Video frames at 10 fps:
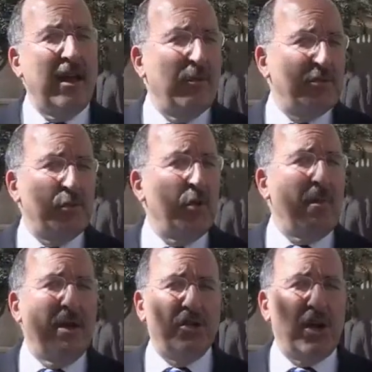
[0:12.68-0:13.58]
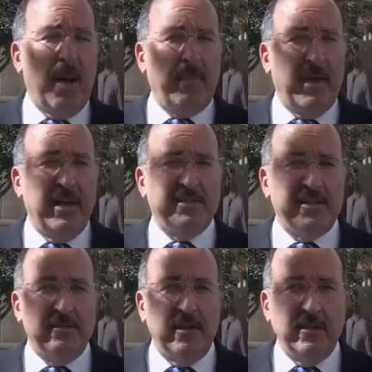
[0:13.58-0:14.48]
and I was doing my shopping
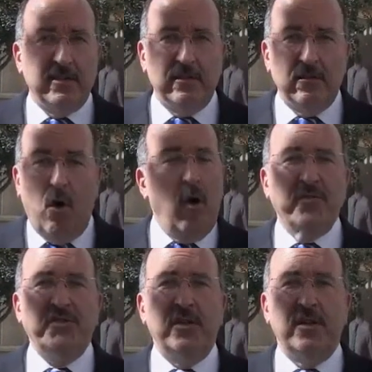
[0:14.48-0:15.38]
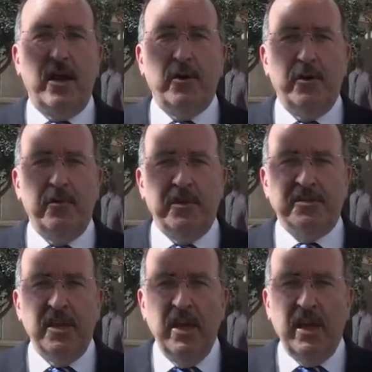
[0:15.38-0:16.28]
innocently until all of a sudden I heard
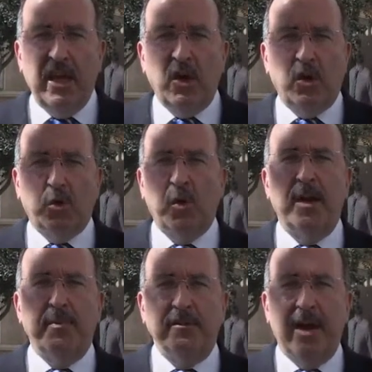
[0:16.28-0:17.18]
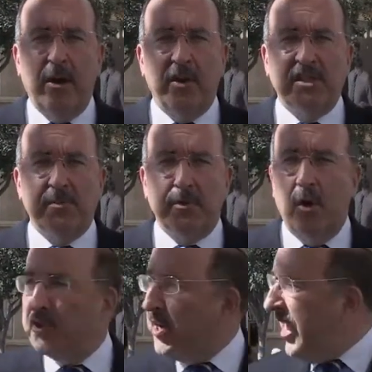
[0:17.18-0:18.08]
this incredibly loud
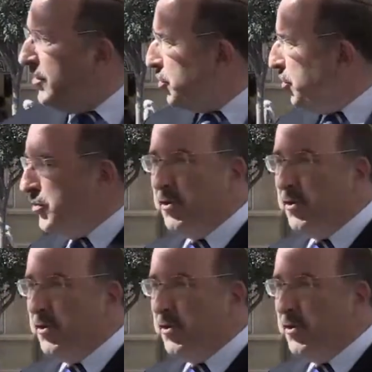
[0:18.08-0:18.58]
explosion. I turned